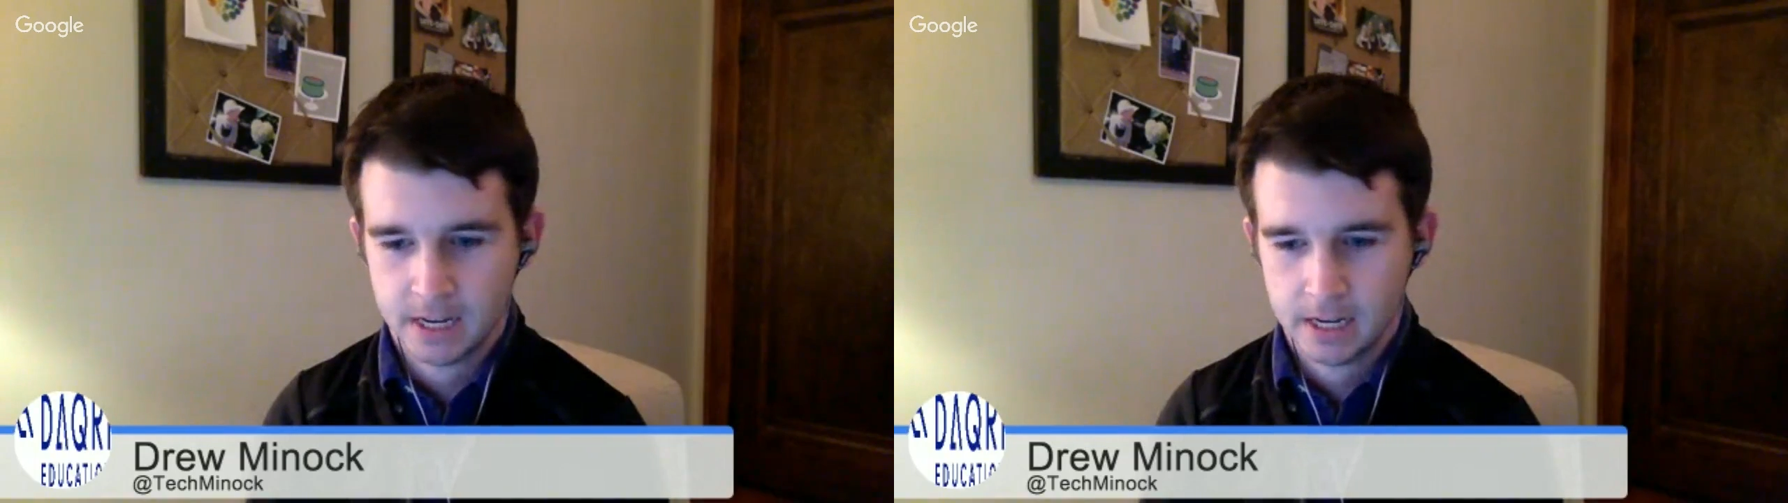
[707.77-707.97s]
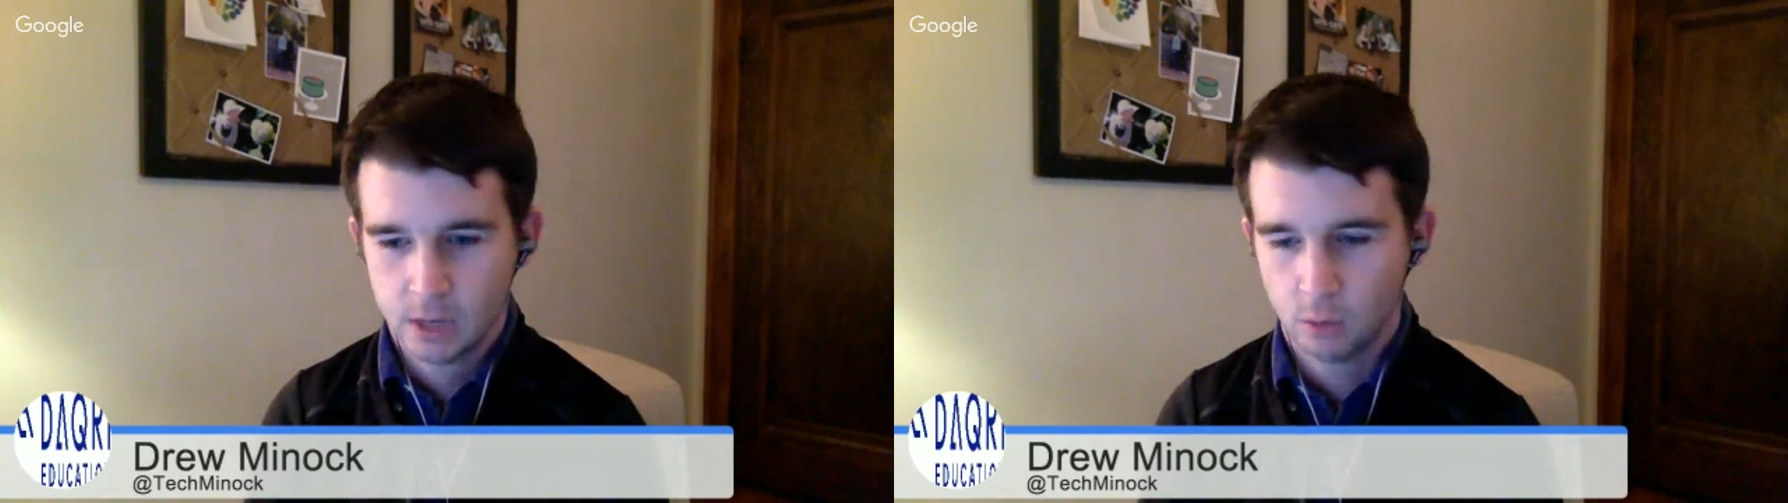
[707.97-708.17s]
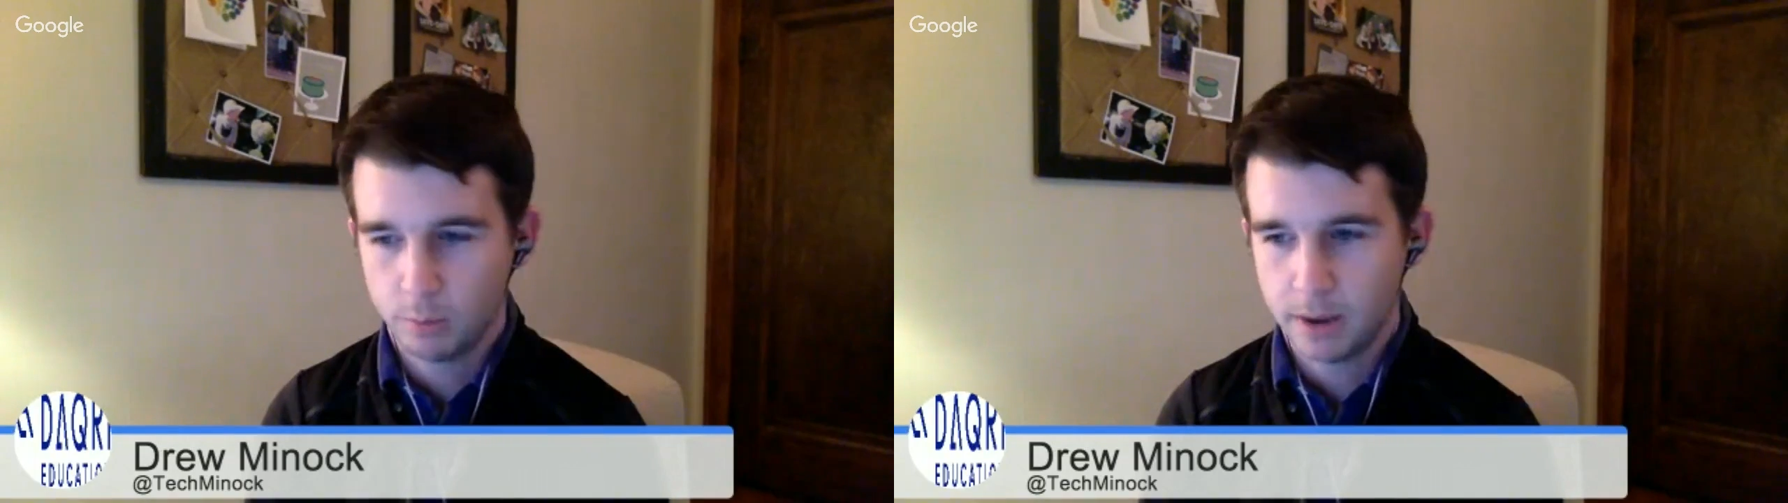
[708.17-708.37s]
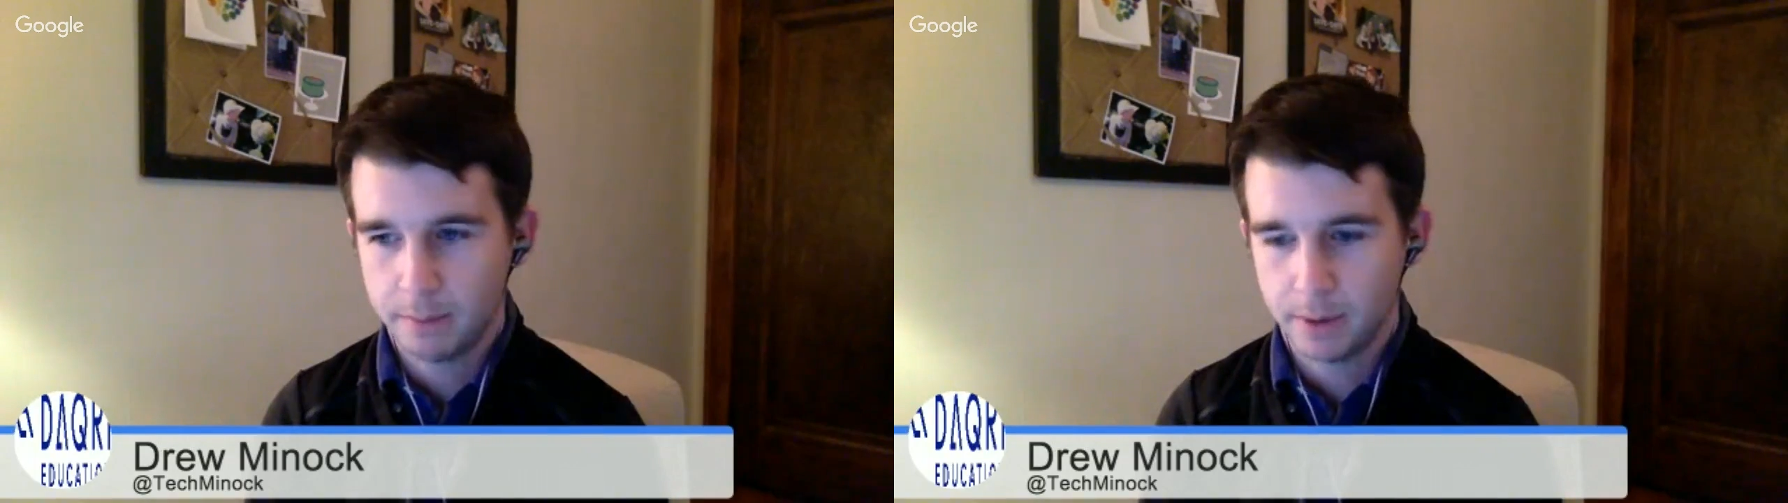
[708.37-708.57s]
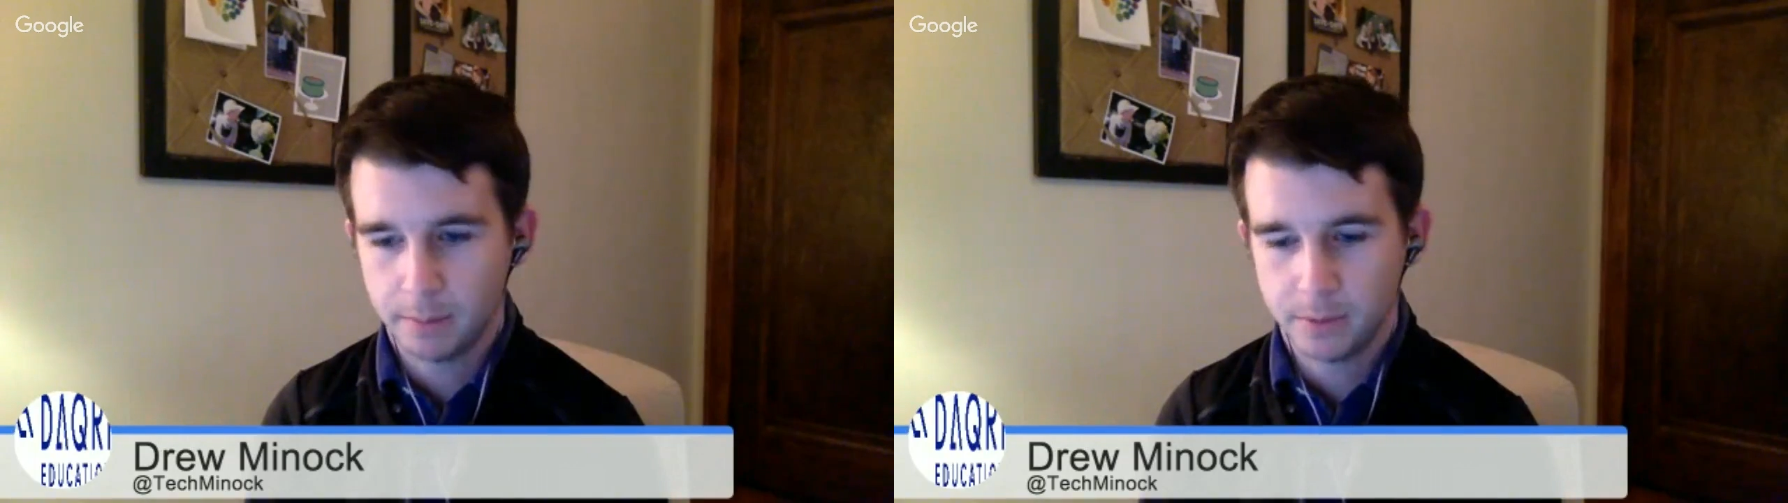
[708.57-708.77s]
it will pop
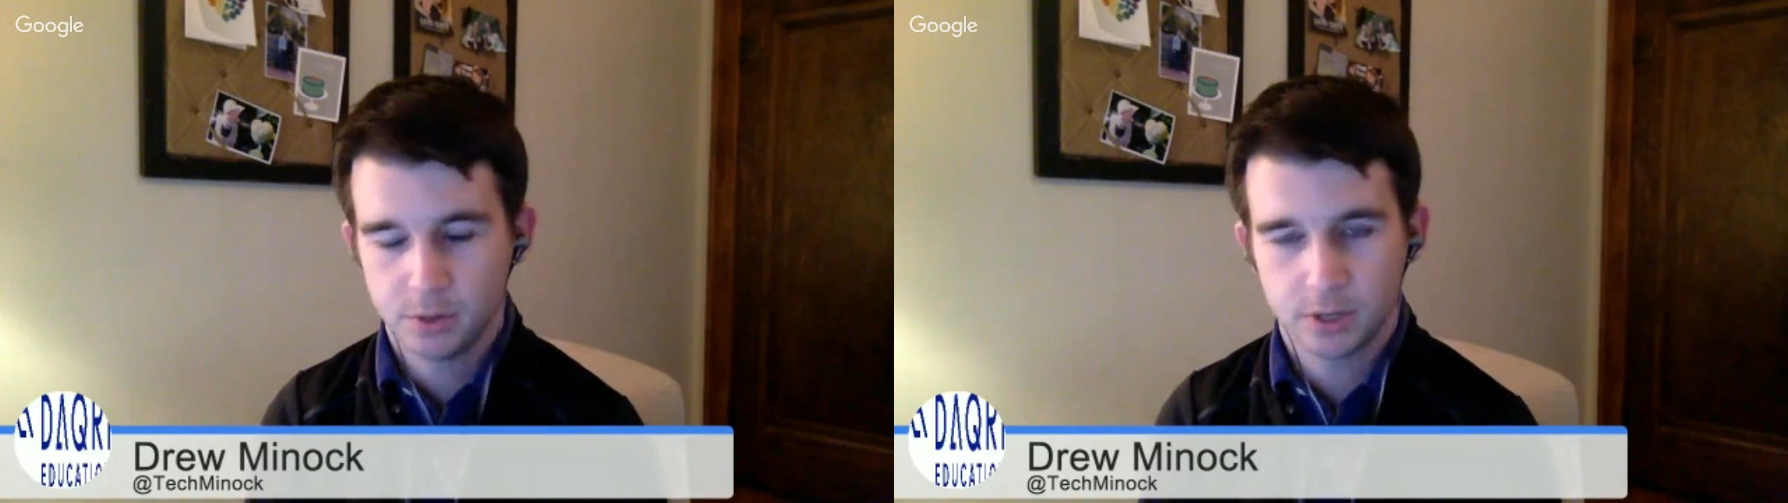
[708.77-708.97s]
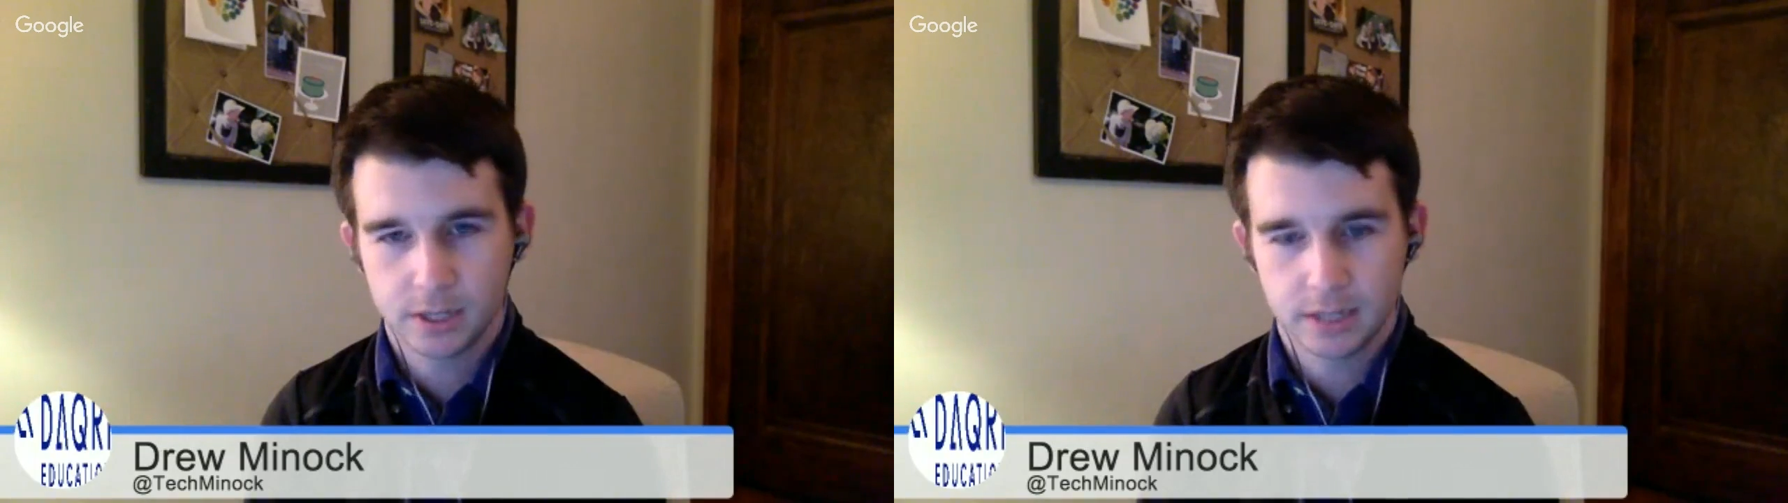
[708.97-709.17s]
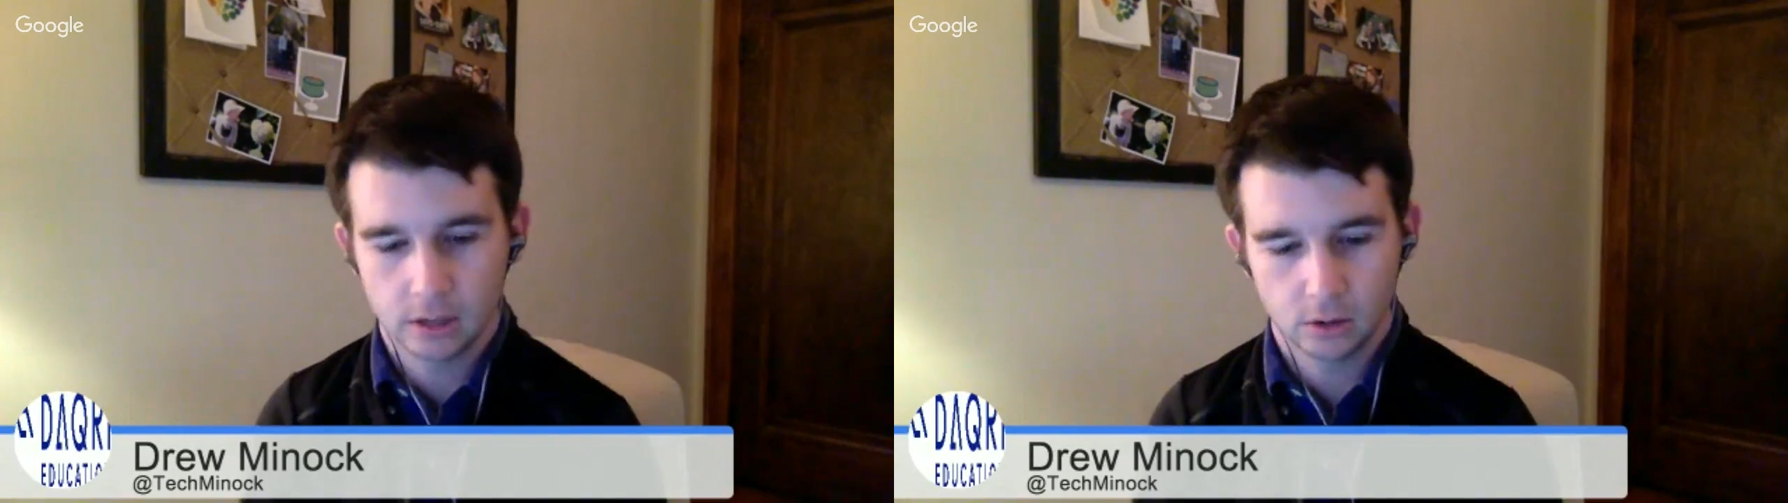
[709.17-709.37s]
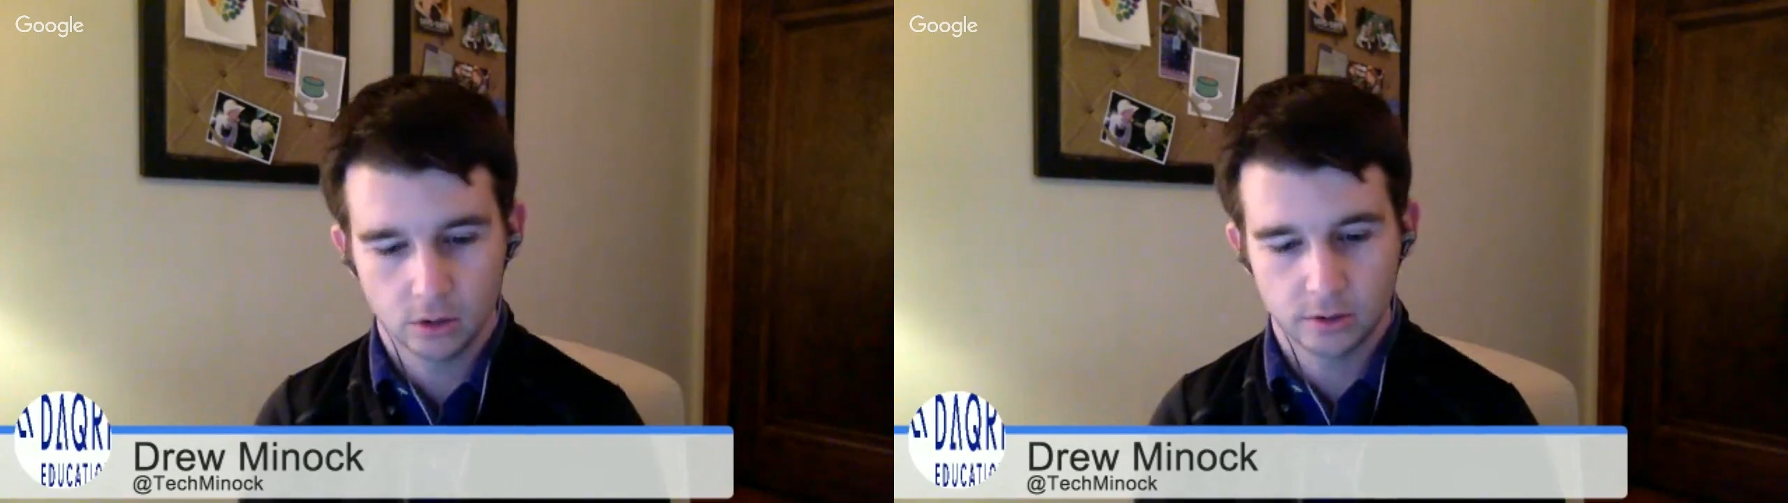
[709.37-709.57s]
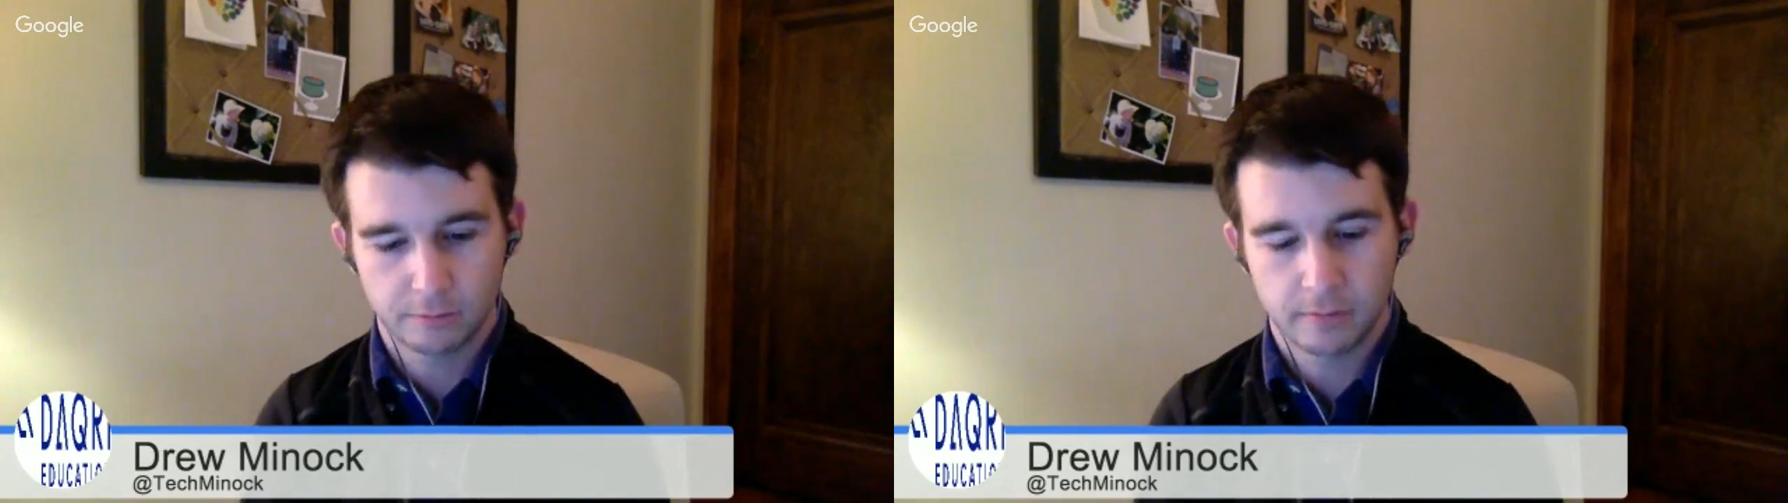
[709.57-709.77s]
up and you can download
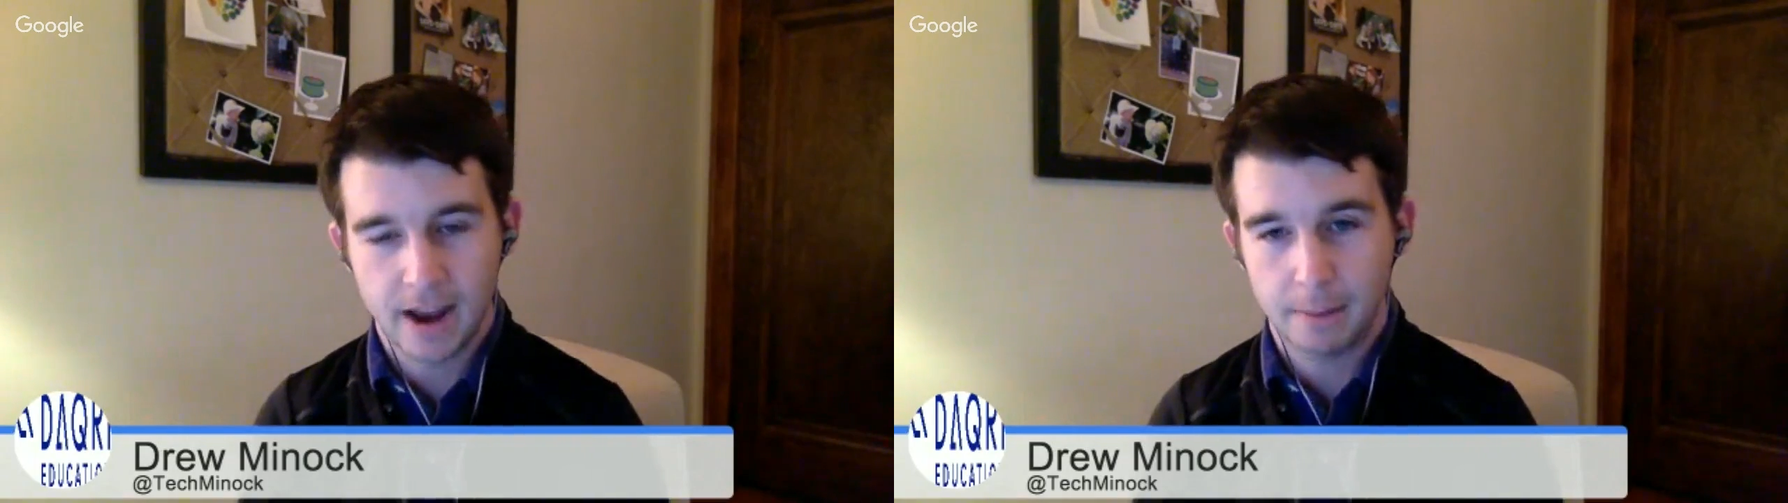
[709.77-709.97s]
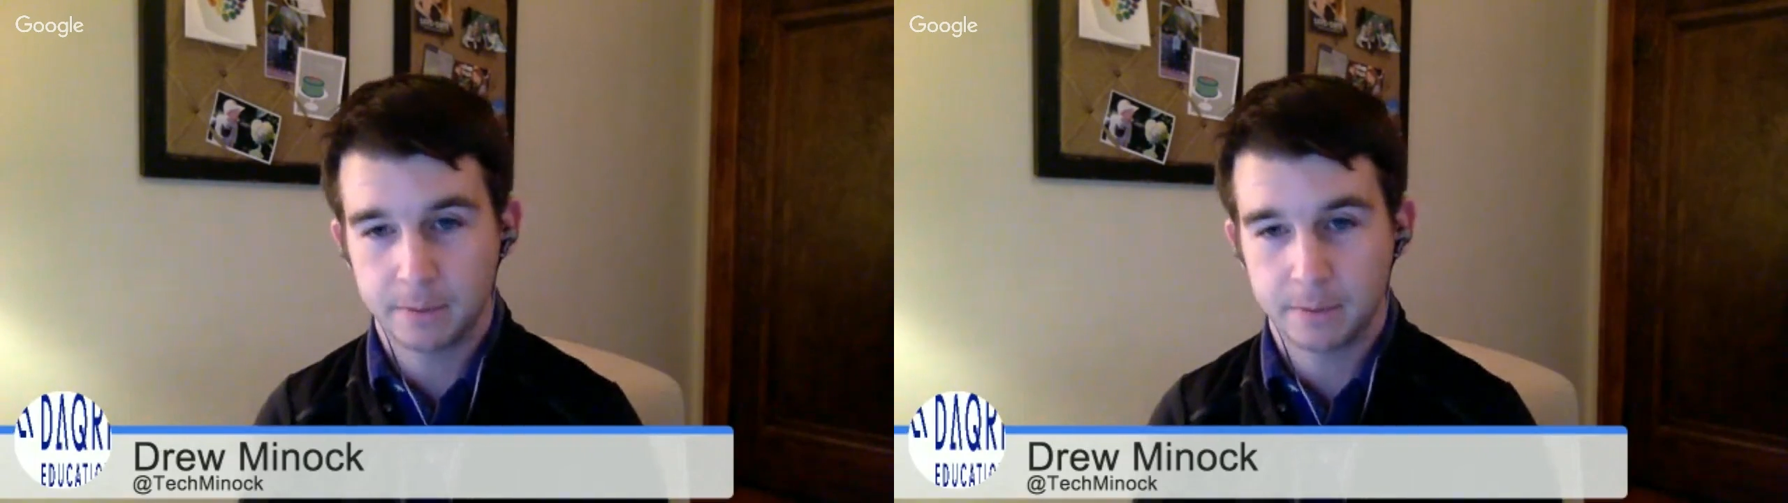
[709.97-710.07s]
the app.